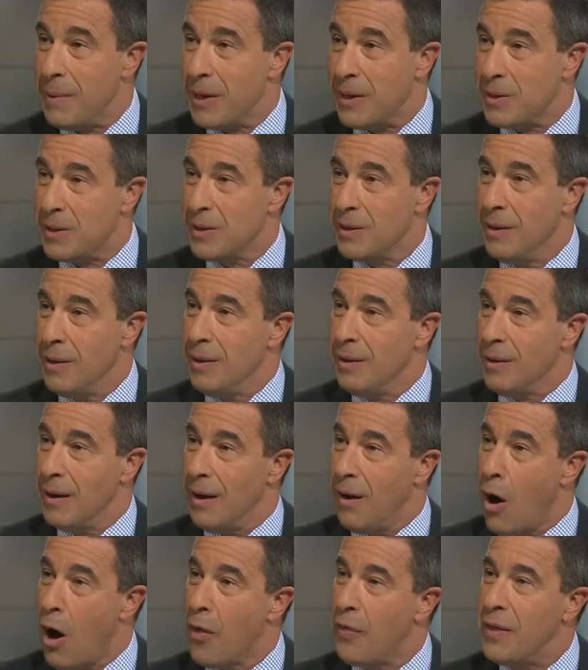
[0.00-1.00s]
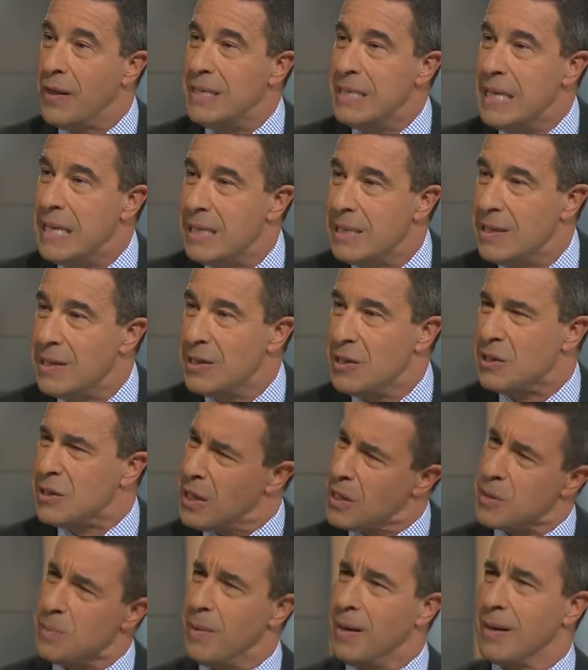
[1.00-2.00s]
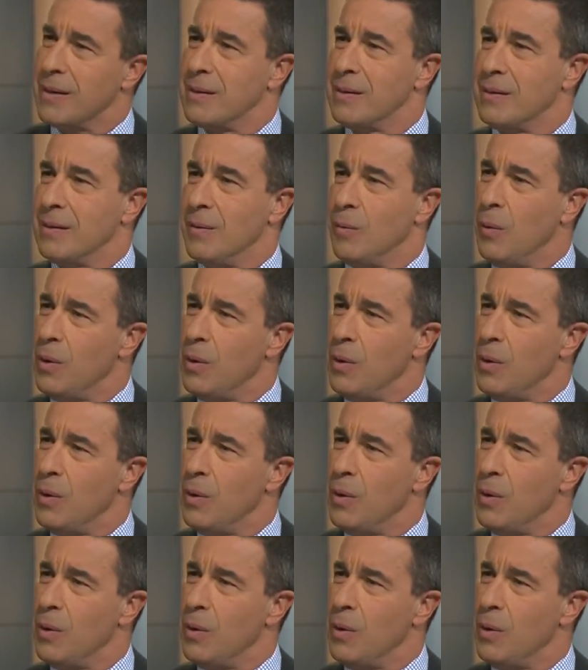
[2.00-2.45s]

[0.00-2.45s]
that makes mm -hmm. uh, mm-hmm. authenticity suspect?